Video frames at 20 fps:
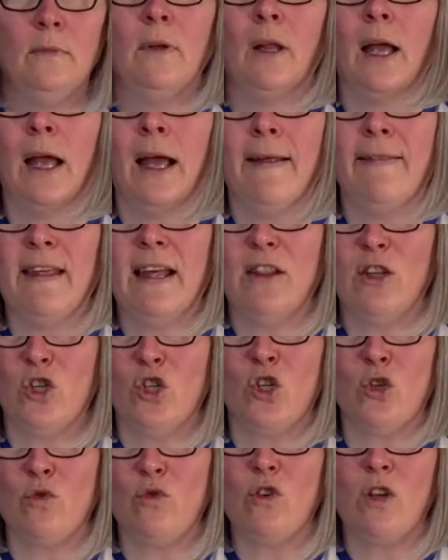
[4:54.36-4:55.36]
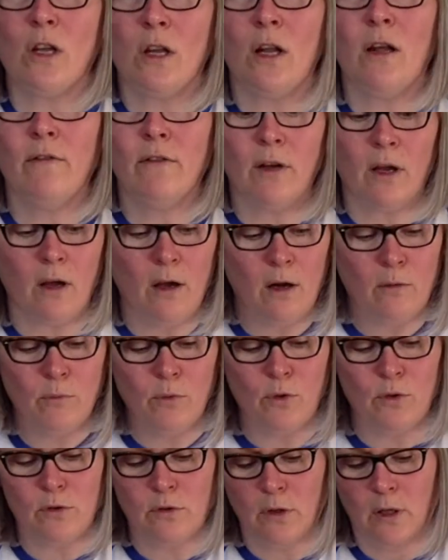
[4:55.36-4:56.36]
And then the children can have the
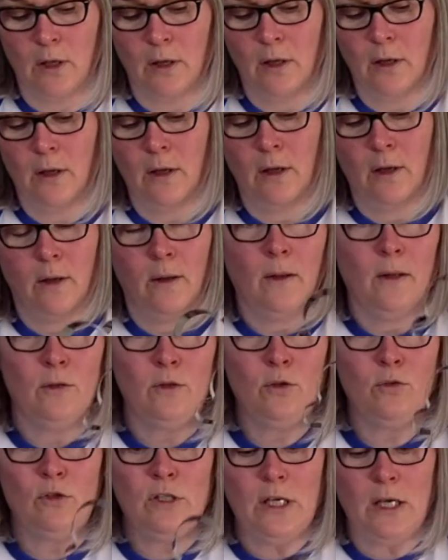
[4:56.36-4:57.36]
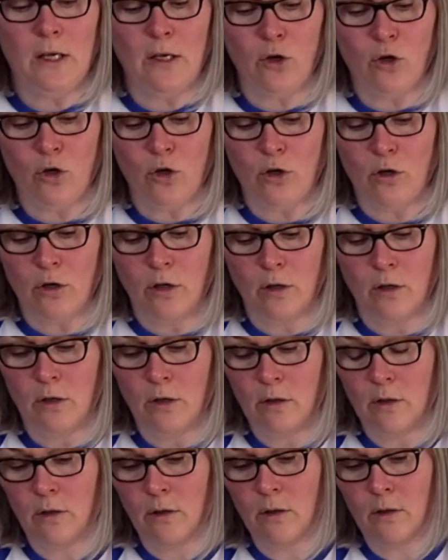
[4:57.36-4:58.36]
cardboard. So take your
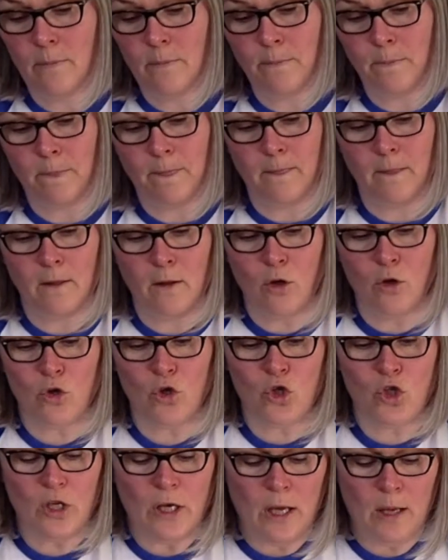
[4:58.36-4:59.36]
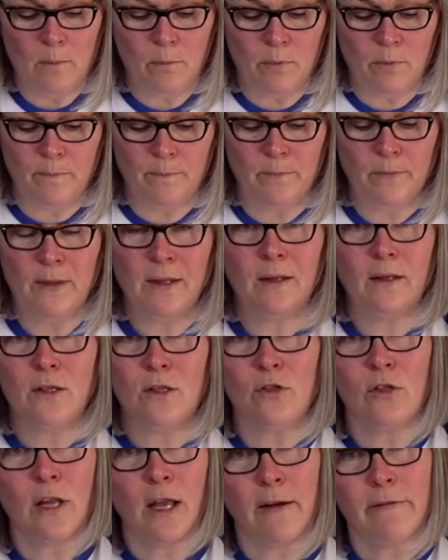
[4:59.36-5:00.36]
shape,
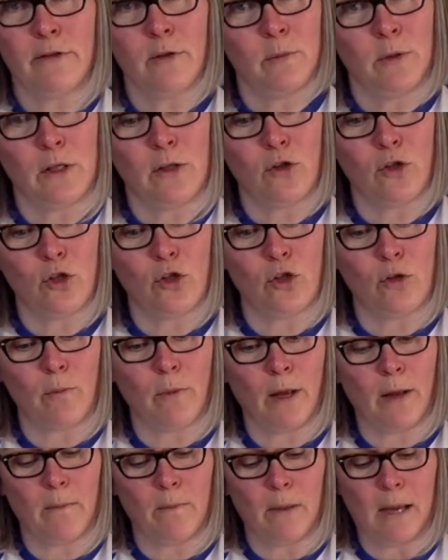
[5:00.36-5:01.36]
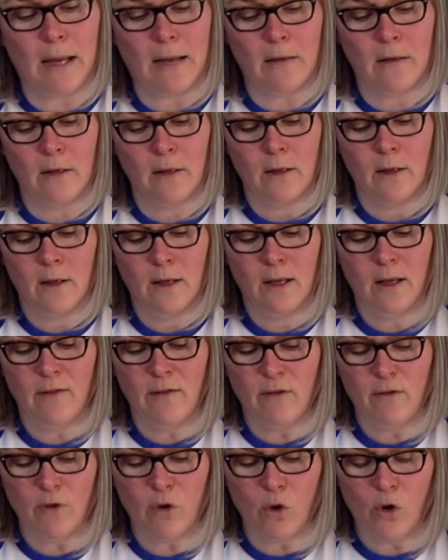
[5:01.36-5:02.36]
Doesn't have to be the gingerbread man. If
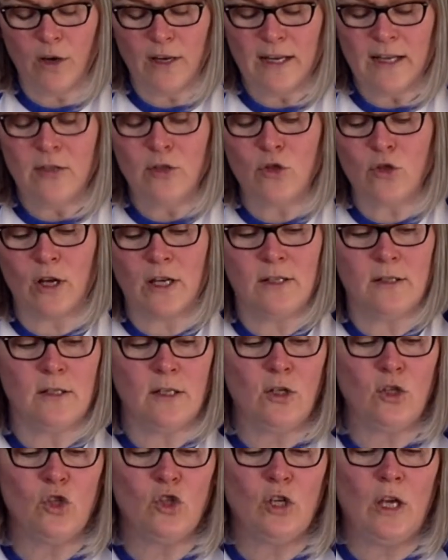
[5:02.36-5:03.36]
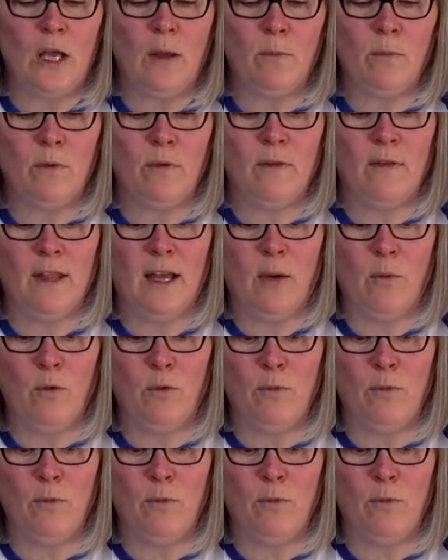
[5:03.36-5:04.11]
you've got an interesting shape, that would be